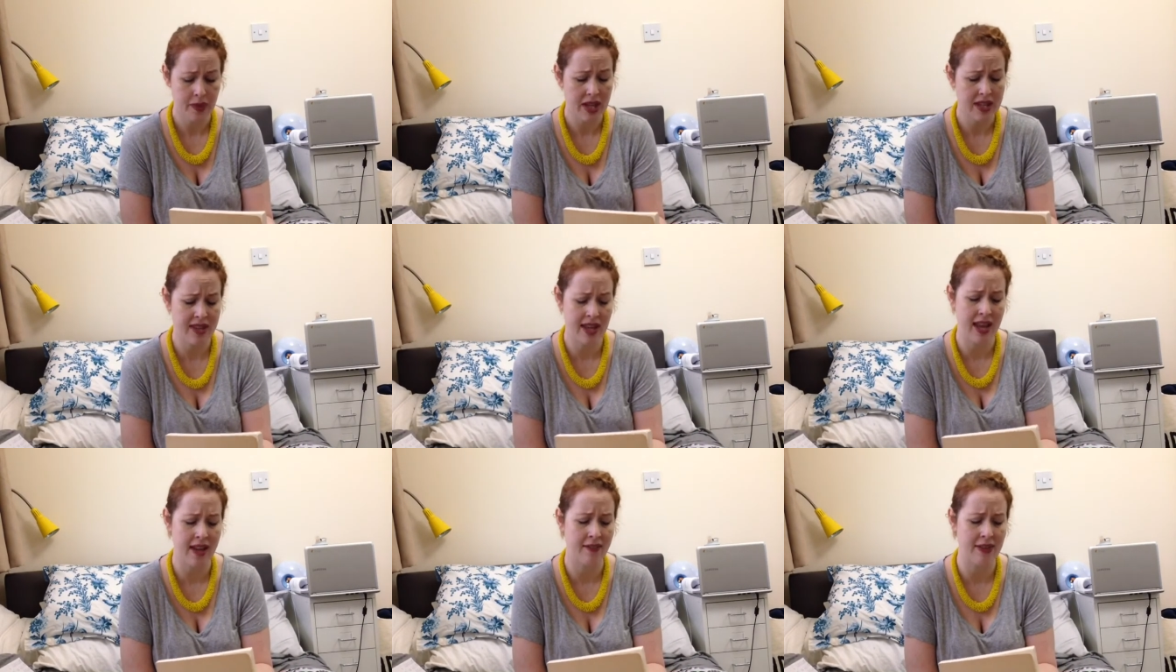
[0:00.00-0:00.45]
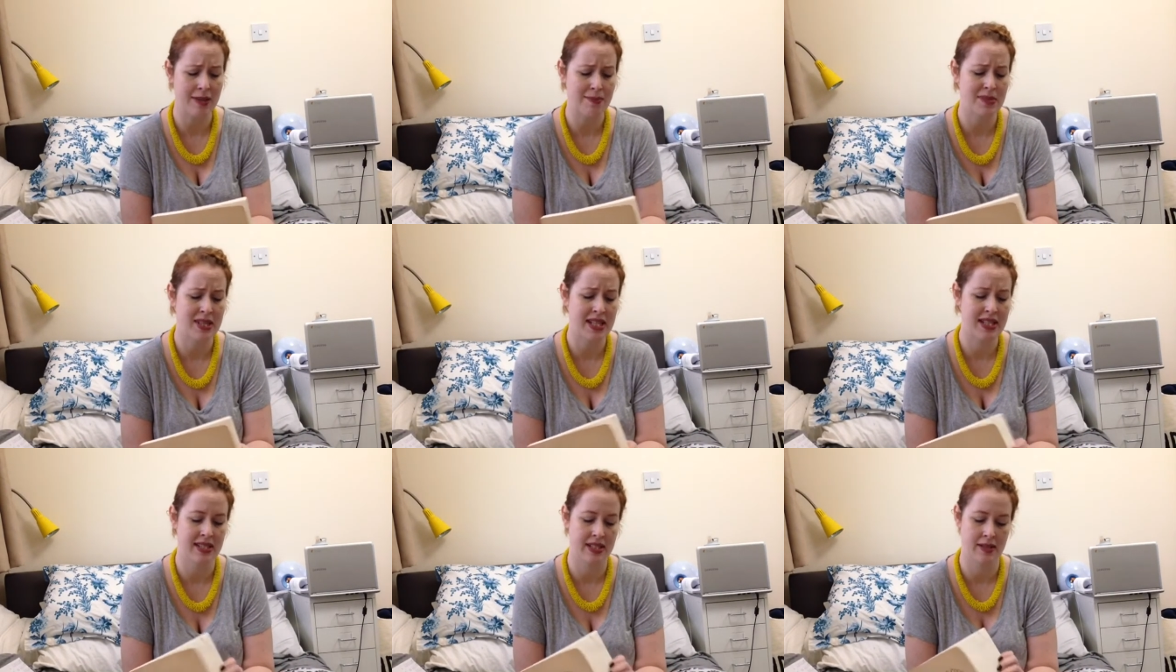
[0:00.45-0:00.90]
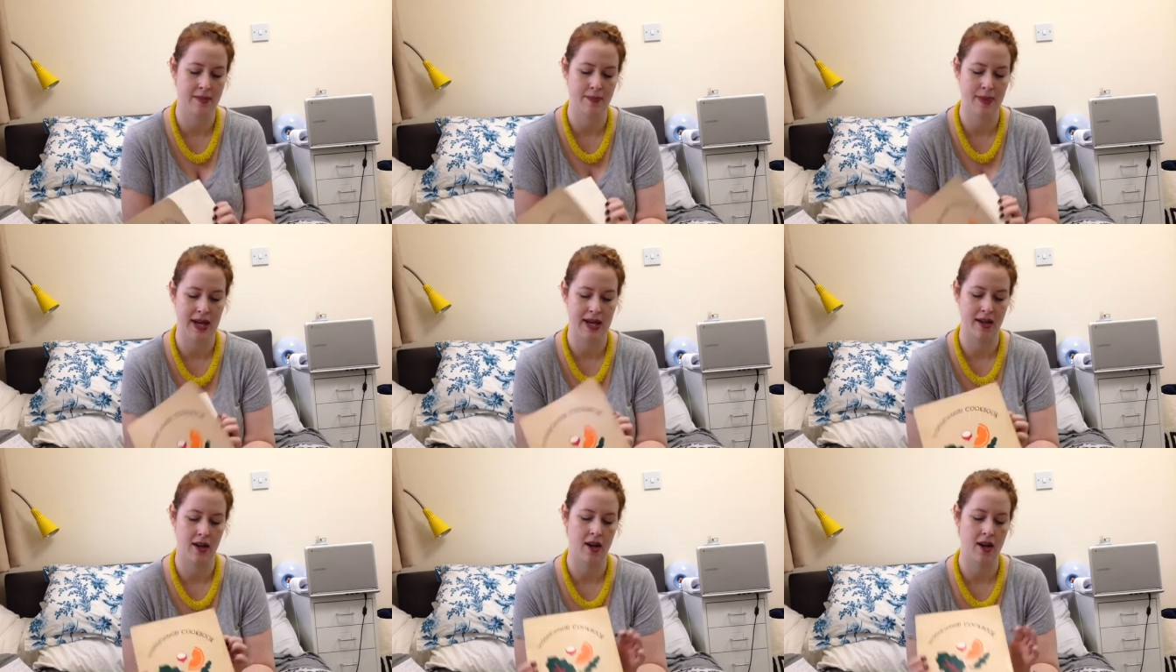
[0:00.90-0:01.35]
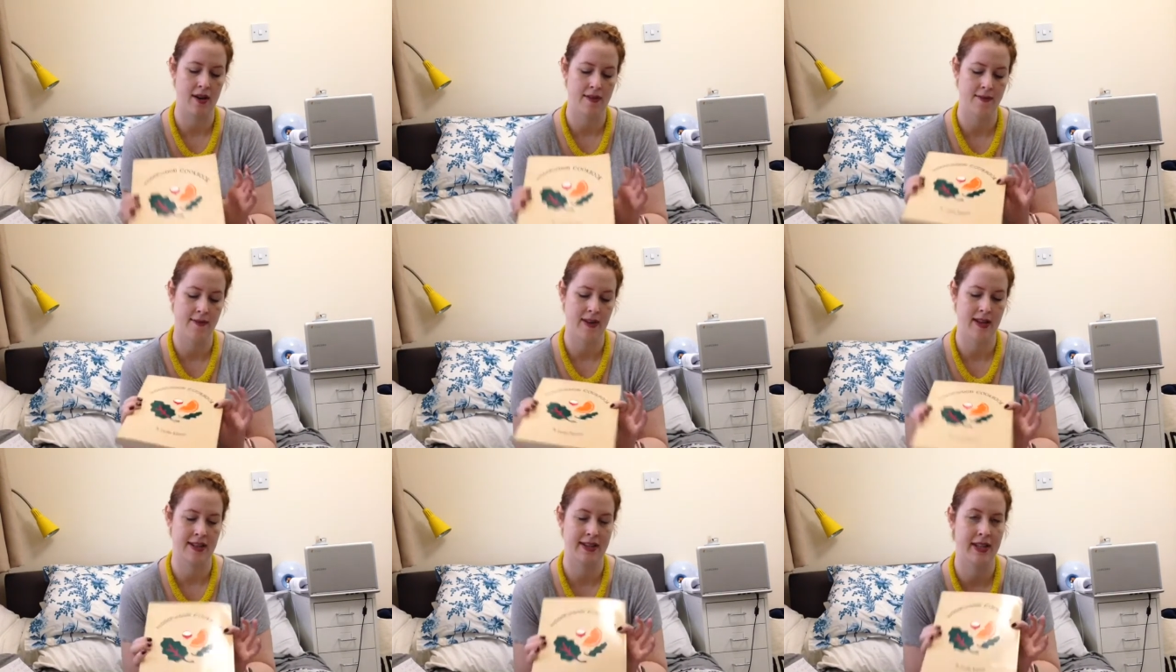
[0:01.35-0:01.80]
they have updated but I
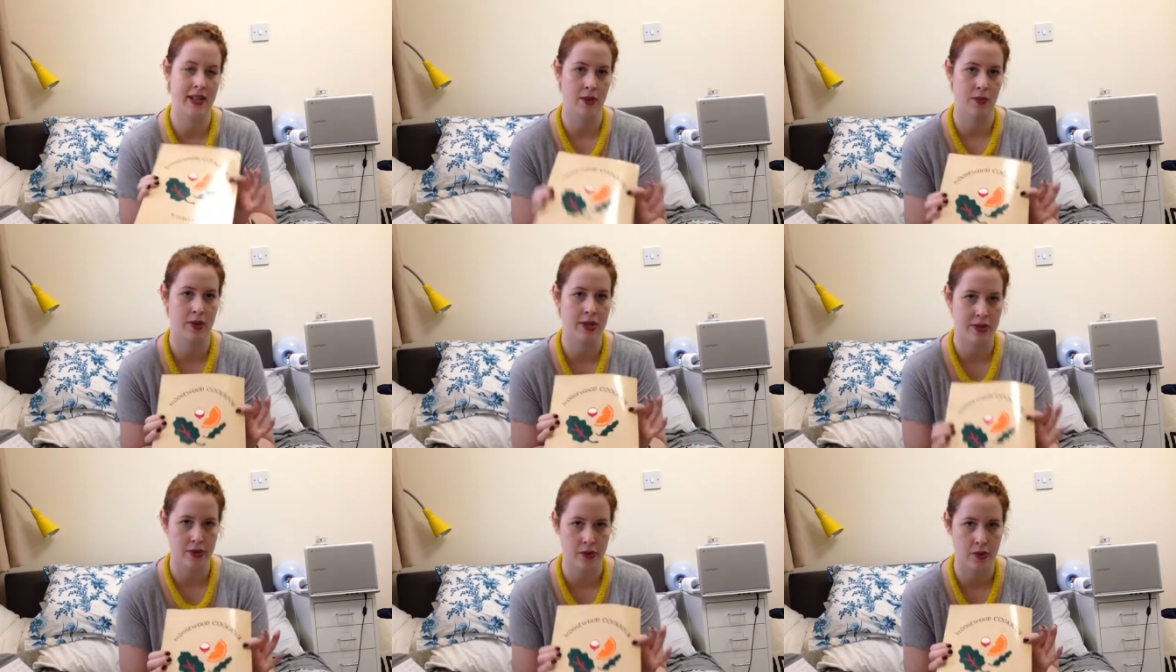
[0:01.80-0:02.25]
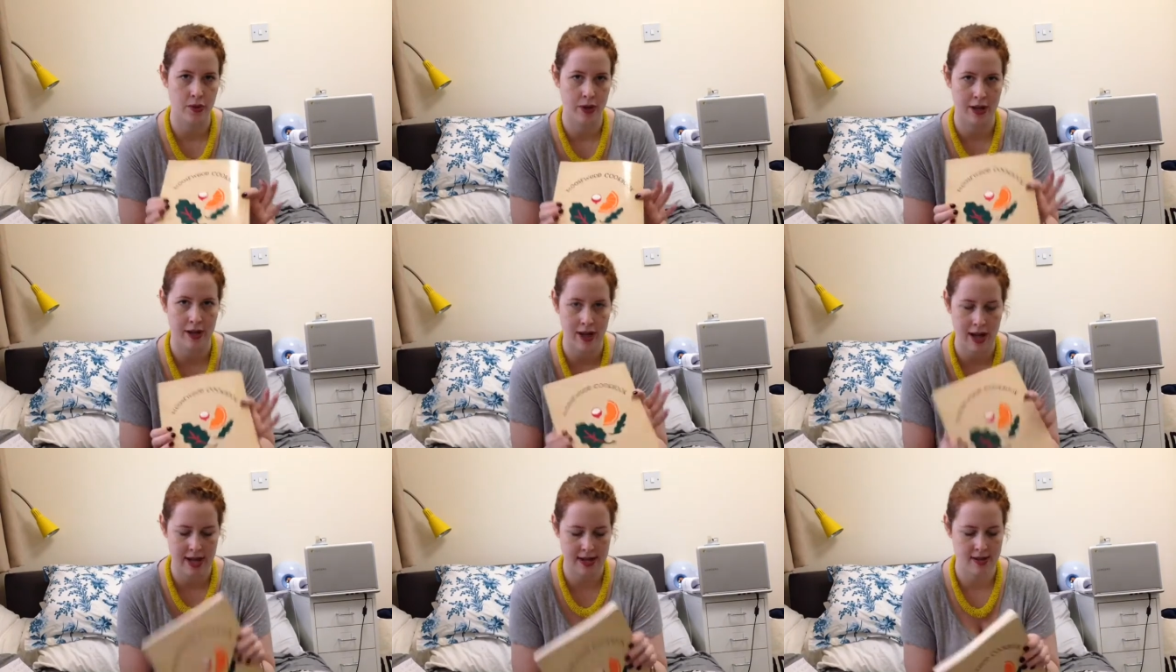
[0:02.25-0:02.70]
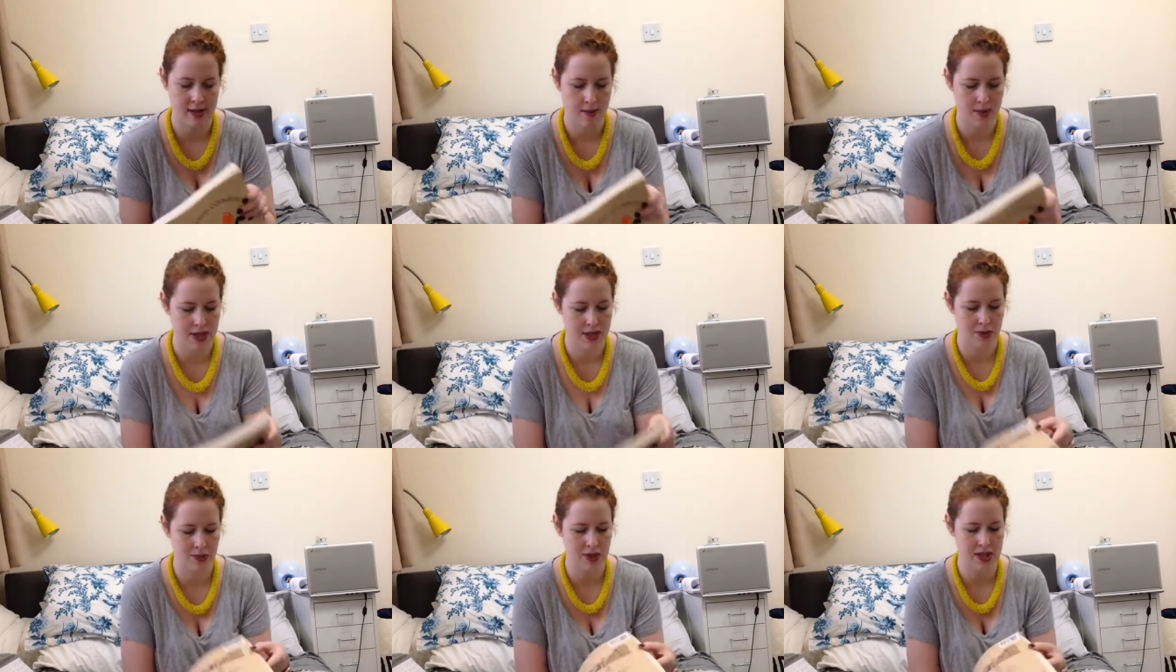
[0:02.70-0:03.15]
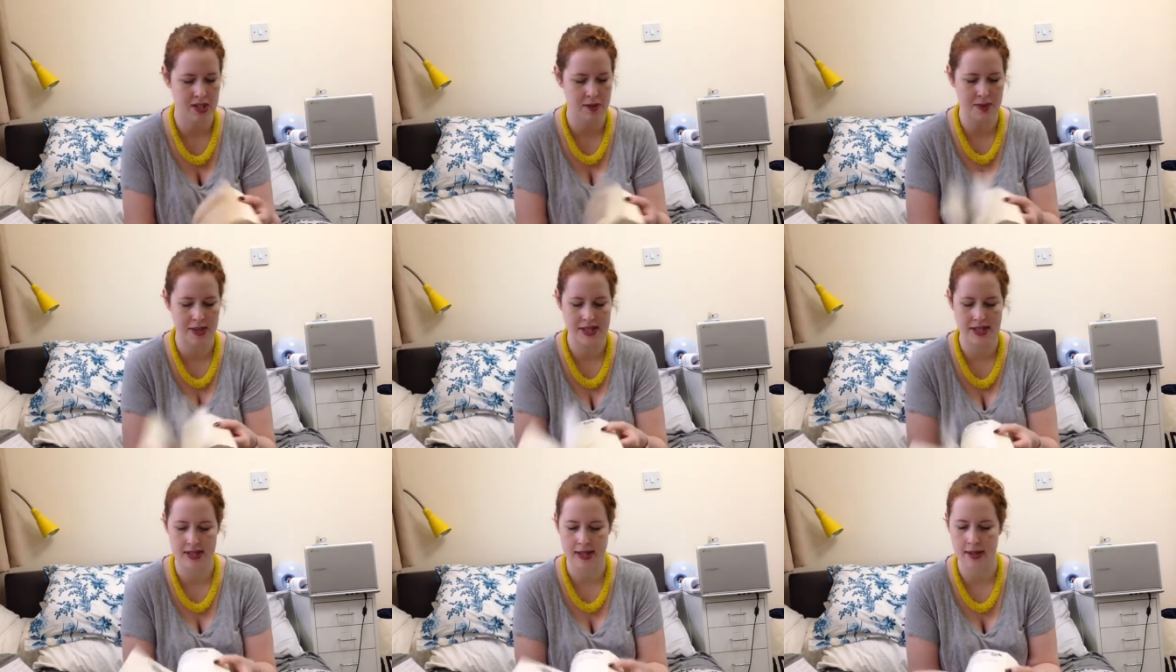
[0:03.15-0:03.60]
find the original one has the best
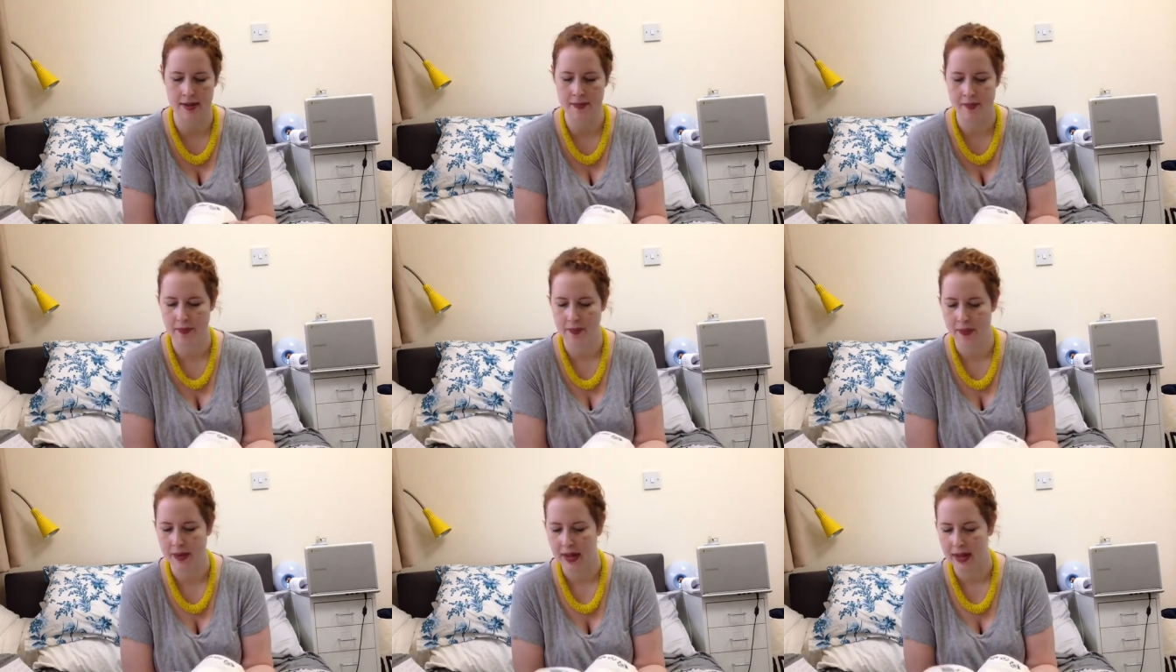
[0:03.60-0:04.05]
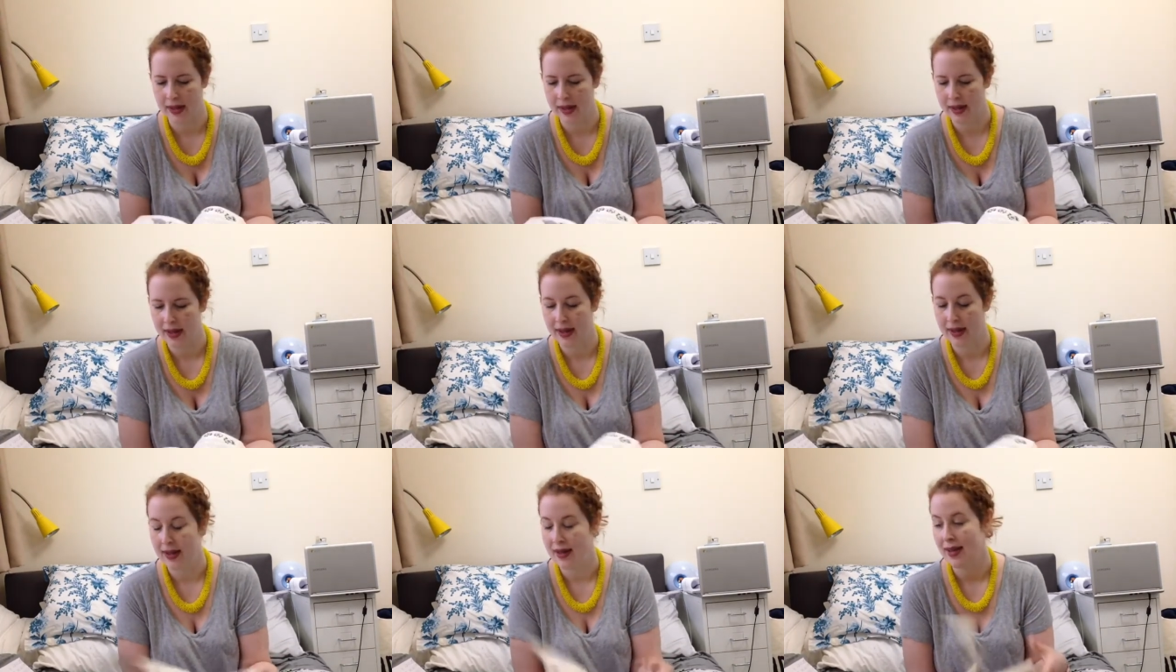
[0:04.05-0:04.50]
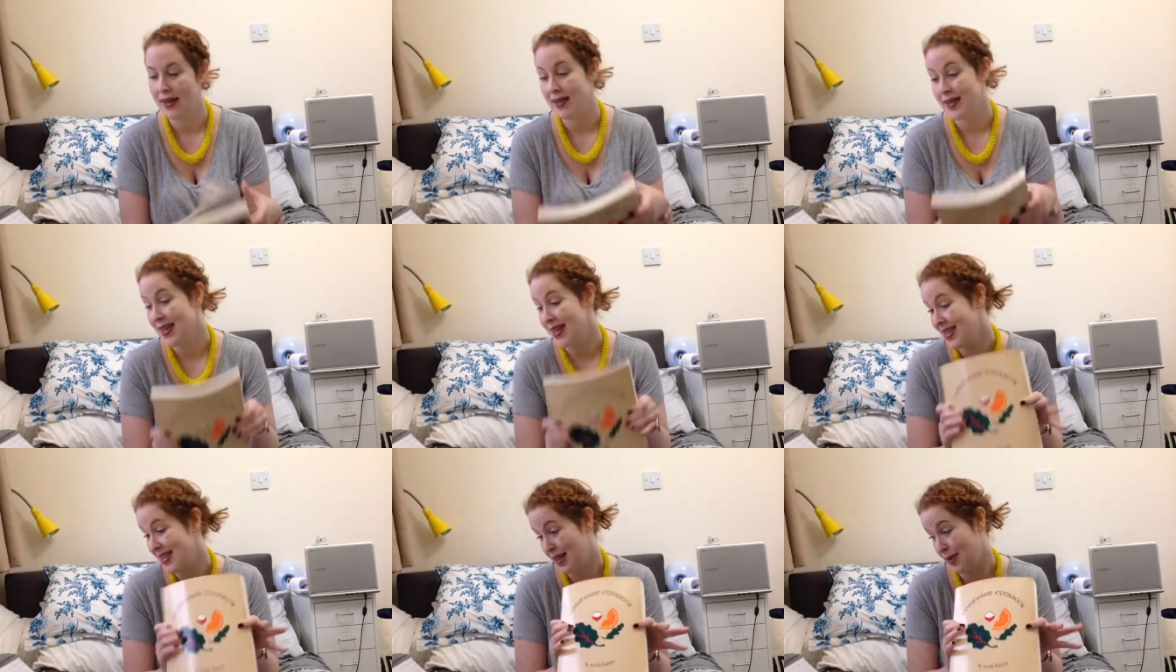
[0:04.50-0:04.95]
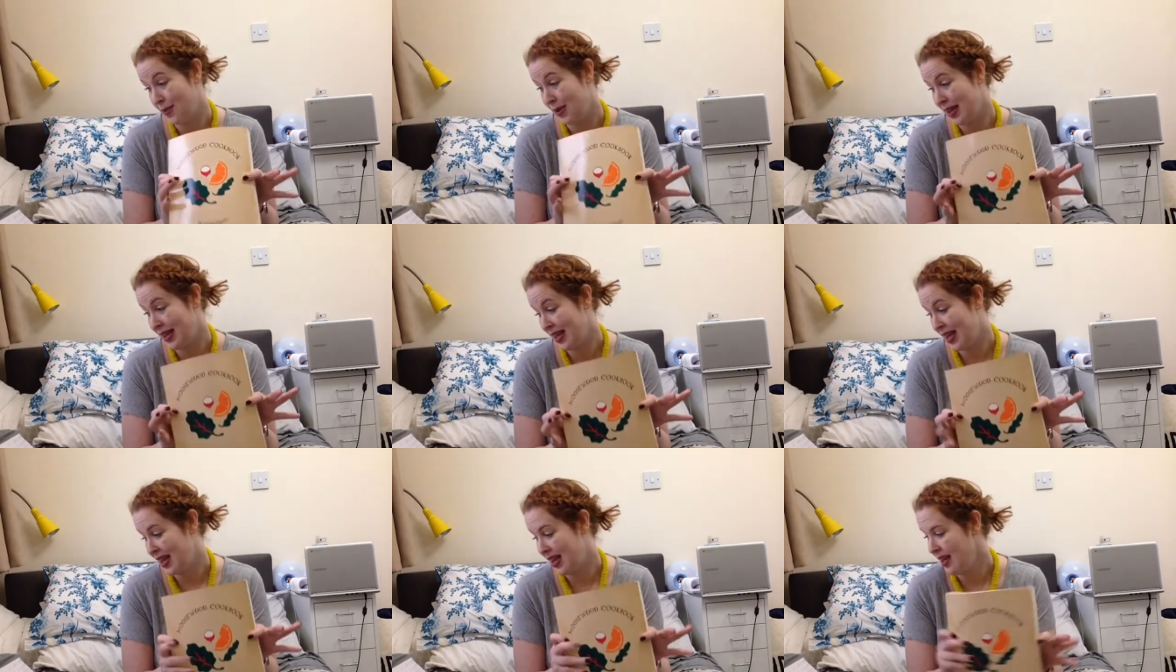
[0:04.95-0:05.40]
recipes in it. That's that
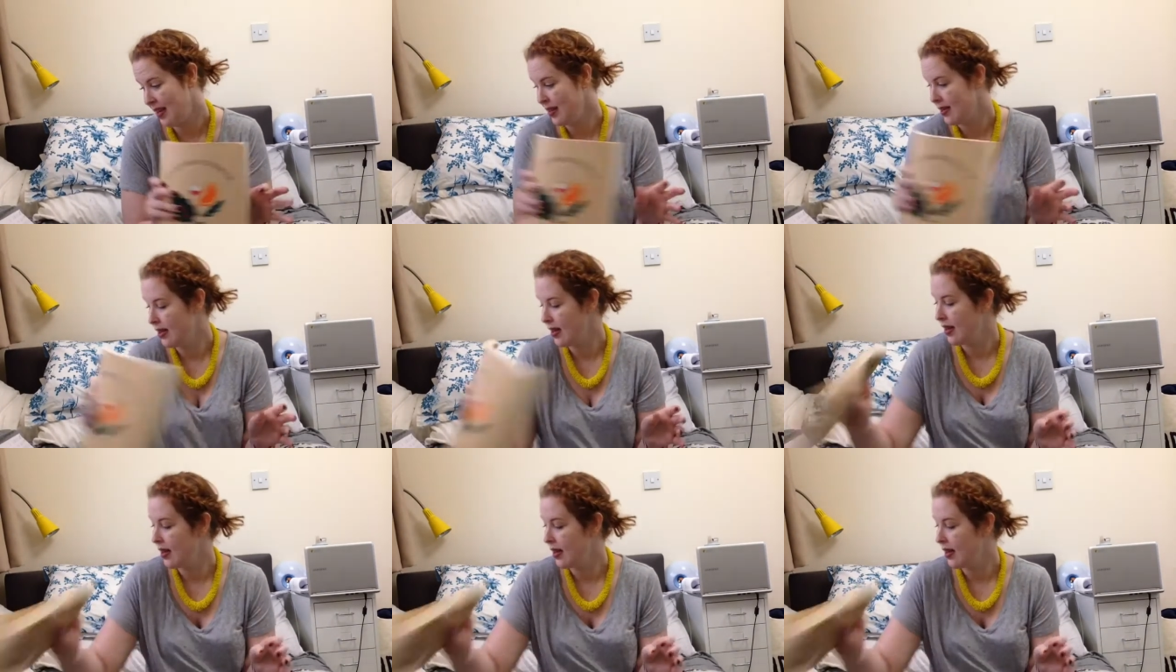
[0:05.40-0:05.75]
one there.